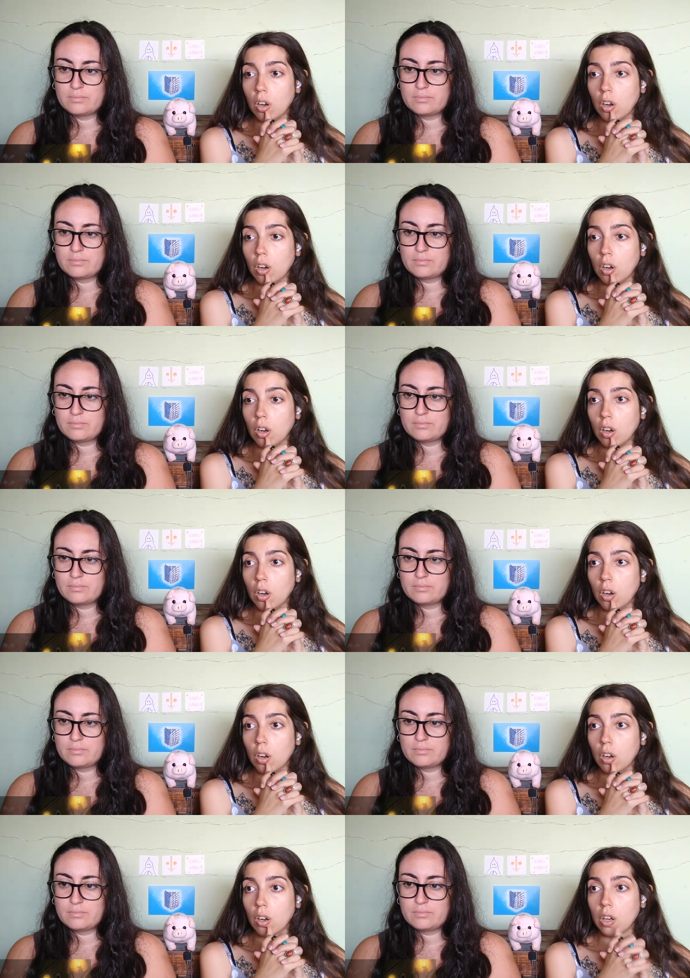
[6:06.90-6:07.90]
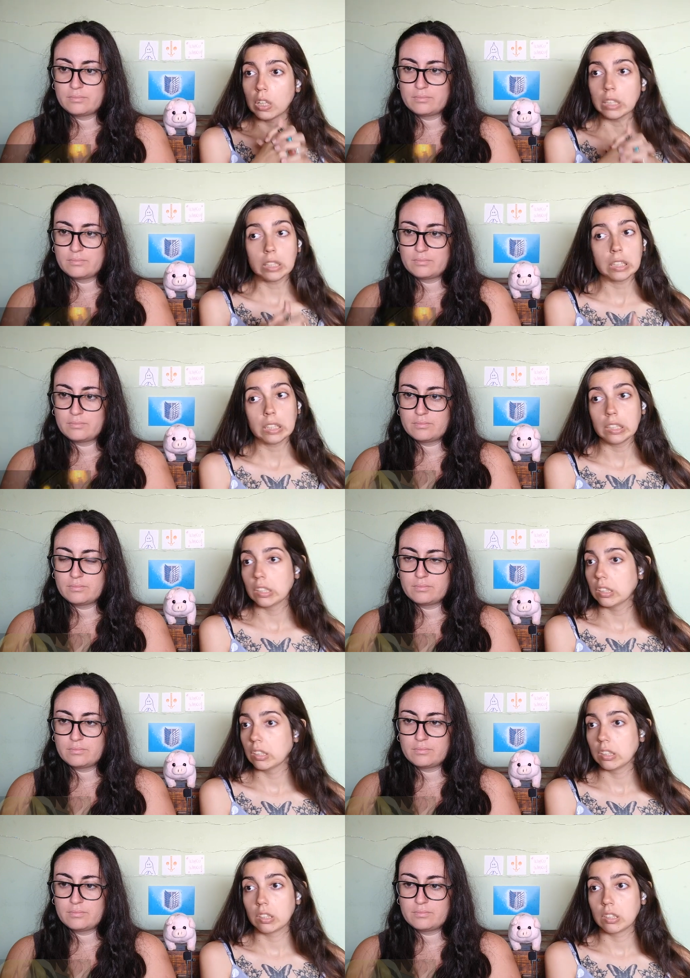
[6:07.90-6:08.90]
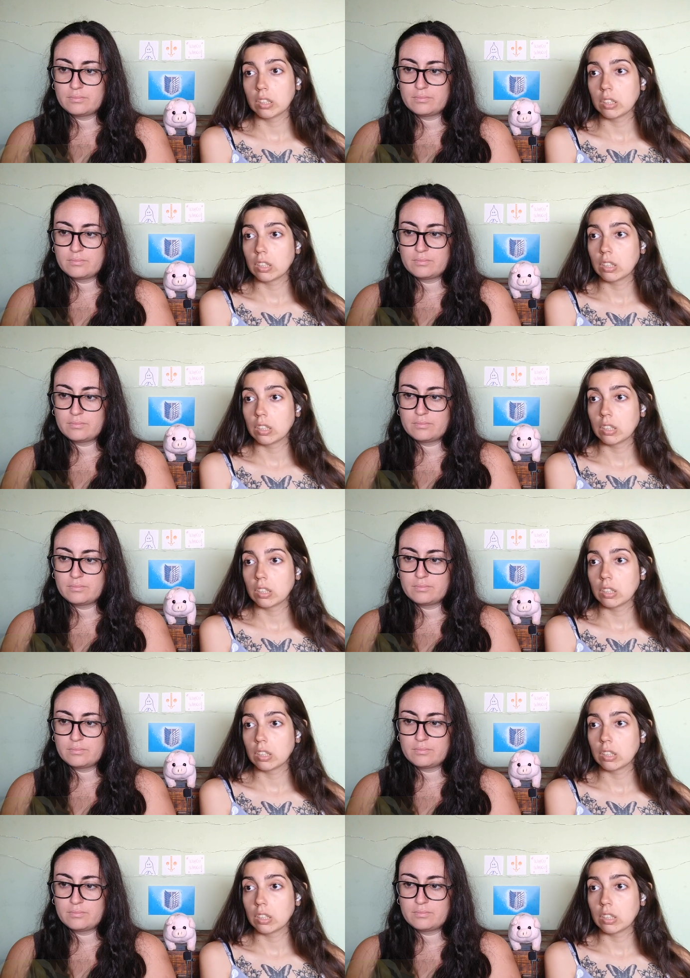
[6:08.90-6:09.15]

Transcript: (silence)